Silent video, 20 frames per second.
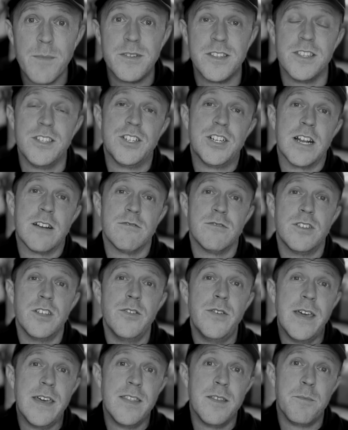to the channel, do
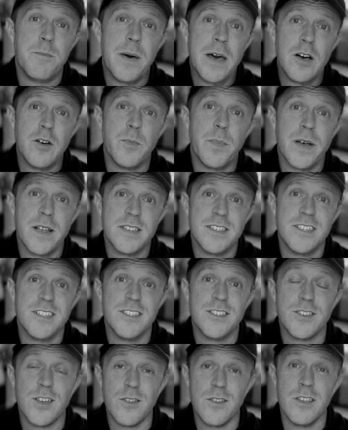hit the bell
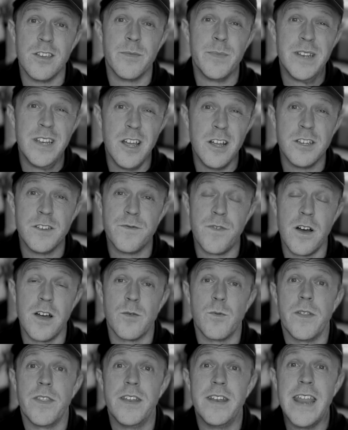button so that you can be notified
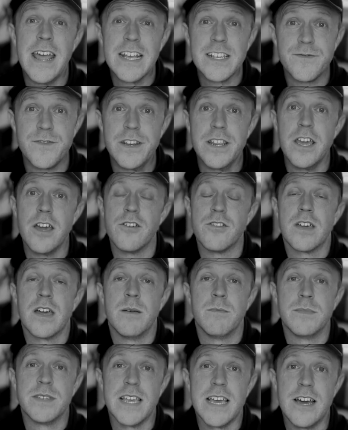when the next video
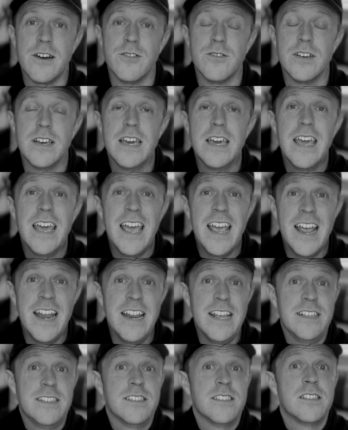comes out. It
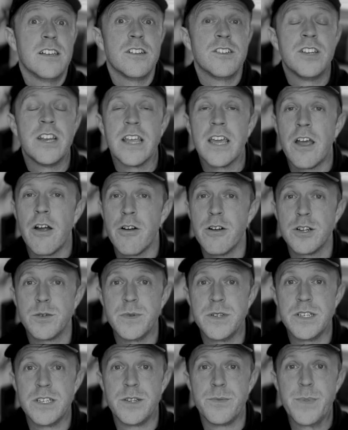is such an
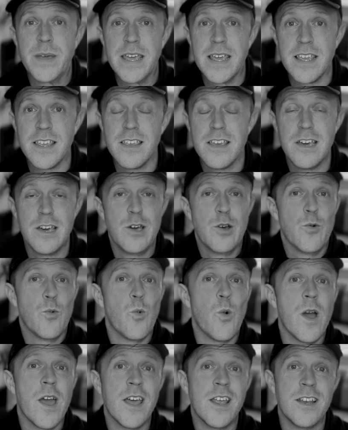encouragement to me
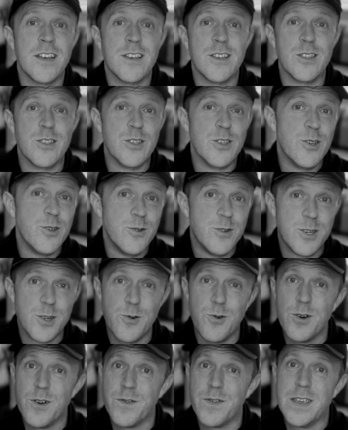when you
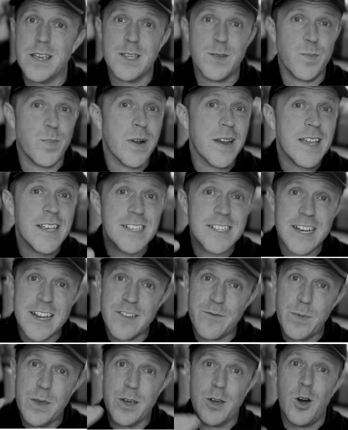do all of this. Please
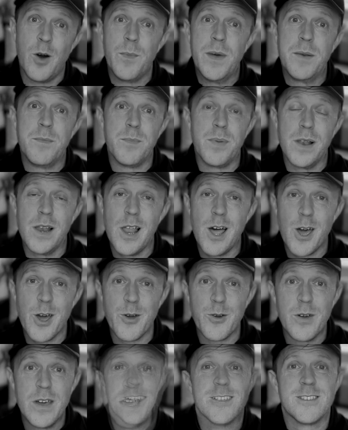leave me a comment
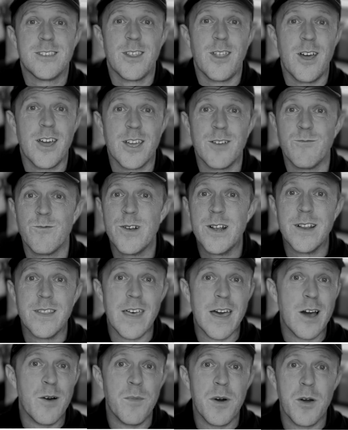below so that I can read
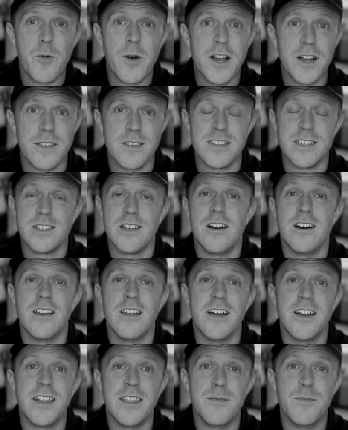that on my way to the start
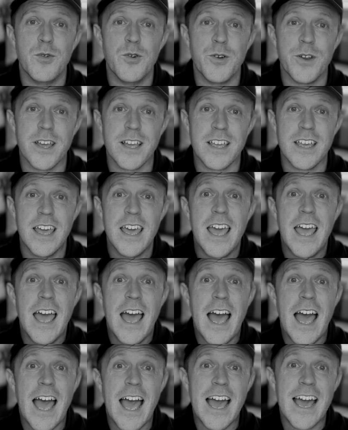line in the morning.
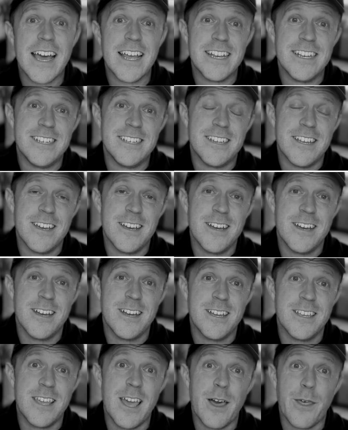And
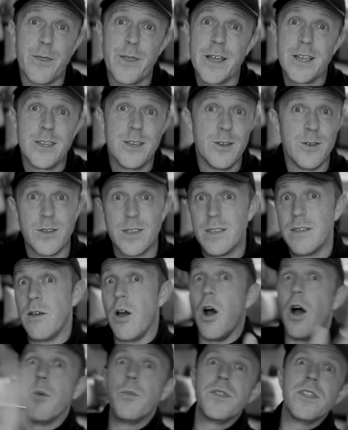thank you.
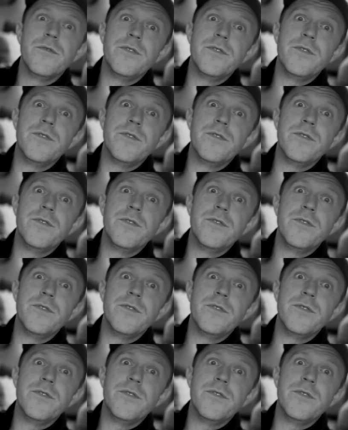On with the